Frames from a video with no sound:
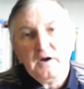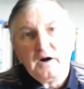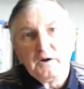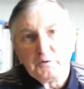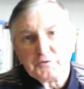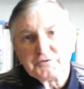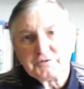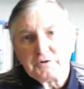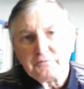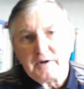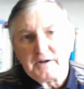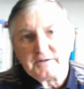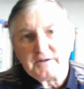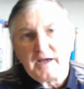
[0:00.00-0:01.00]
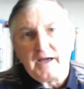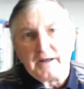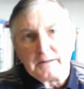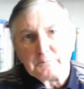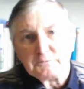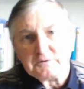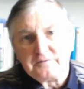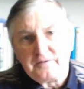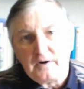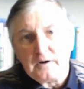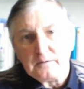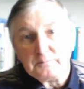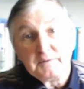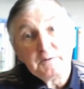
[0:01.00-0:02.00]
I also read Animal
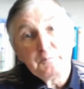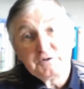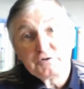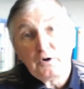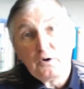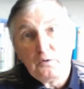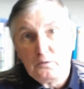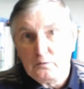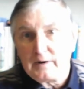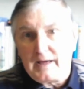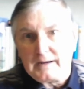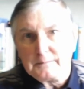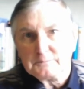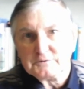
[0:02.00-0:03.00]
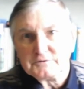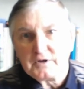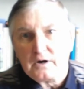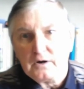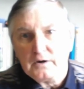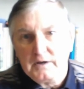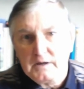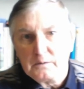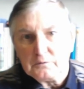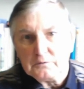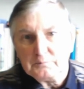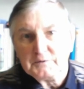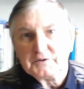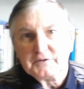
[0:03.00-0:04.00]
Farm, in which all animals are
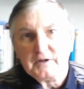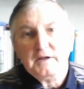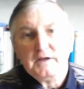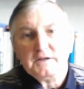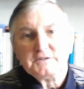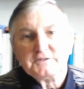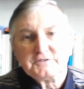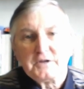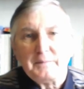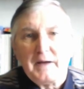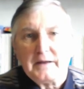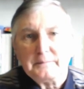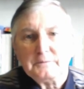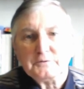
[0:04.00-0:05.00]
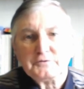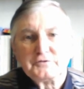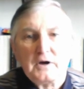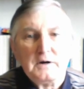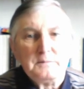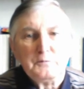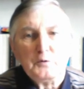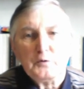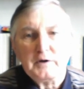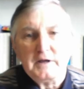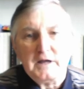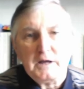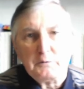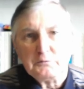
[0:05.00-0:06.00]
equal, but some animals are more
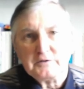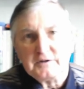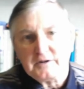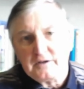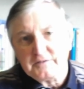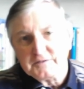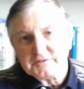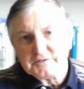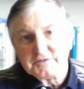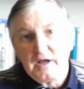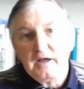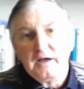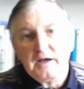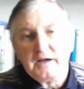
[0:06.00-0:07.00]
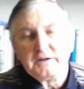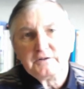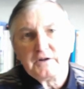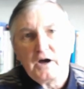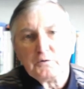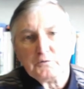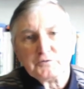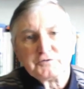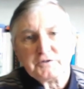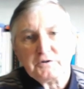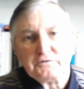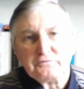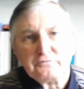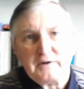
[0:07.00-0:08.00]
equal than others, and I
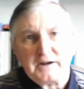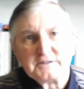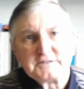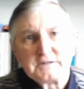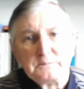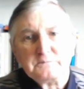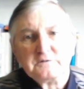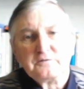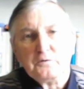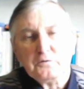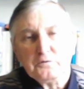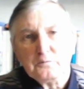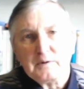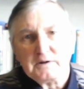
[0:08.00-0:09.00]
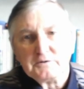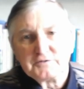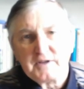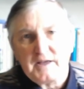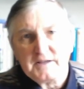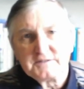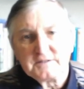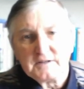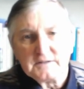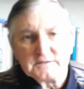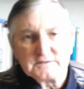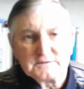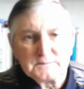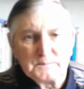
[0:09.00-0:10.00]
also read some of Orwell's
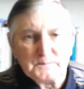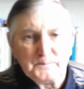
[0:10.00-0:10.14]
essays.